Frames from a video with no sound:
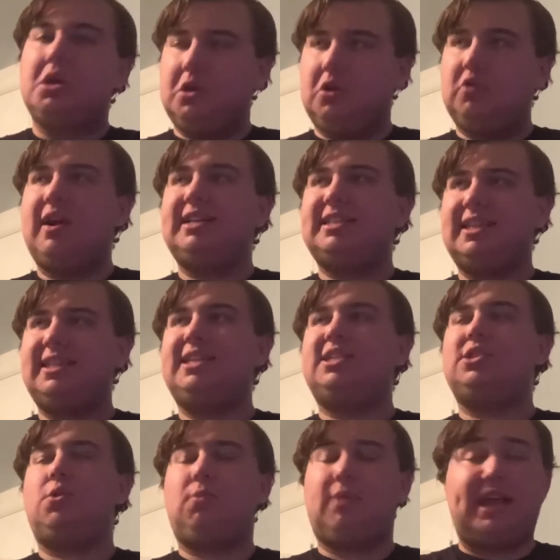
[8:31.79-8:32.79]
Granted, they
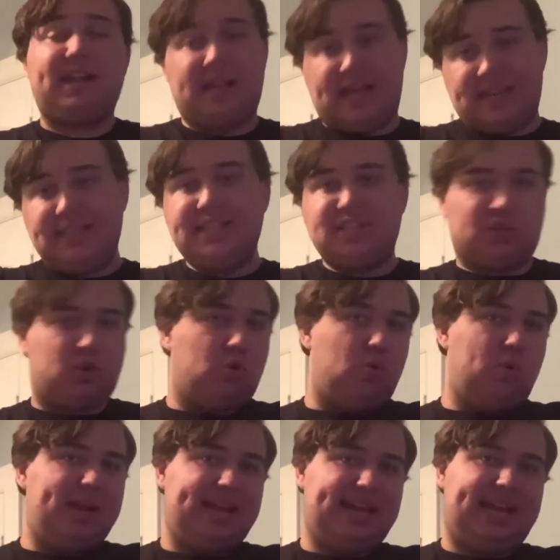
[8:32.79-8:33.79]
do like at least
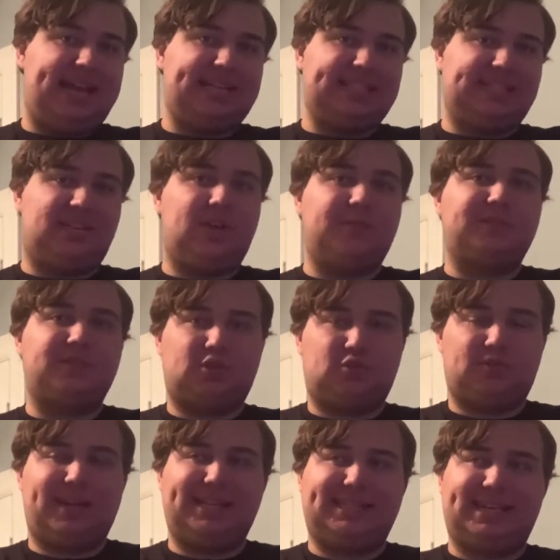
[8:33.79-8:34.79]
Queenie has enough
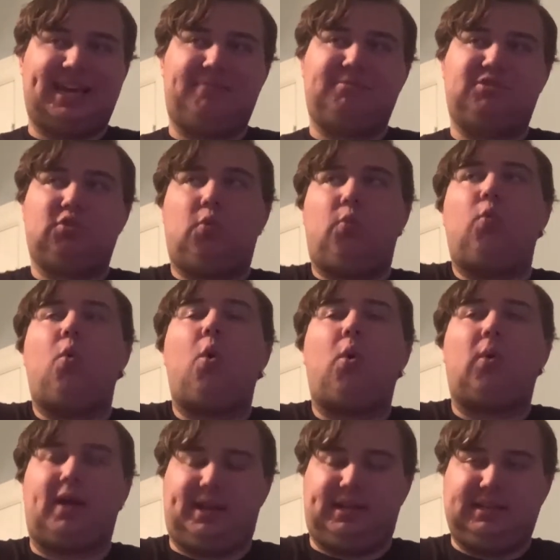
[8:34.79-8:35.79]
screen time to
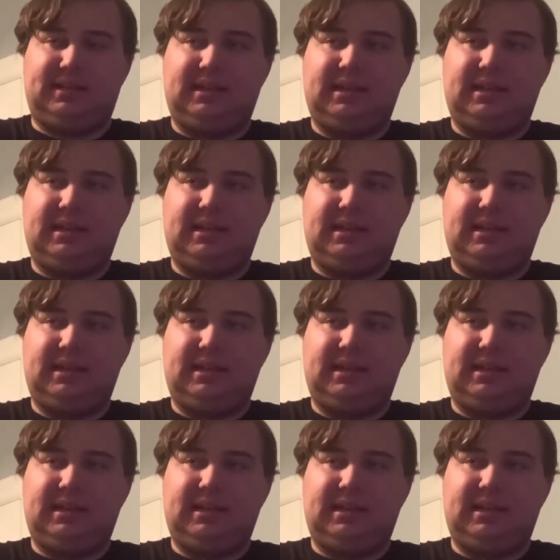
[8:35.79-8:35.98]
warrant,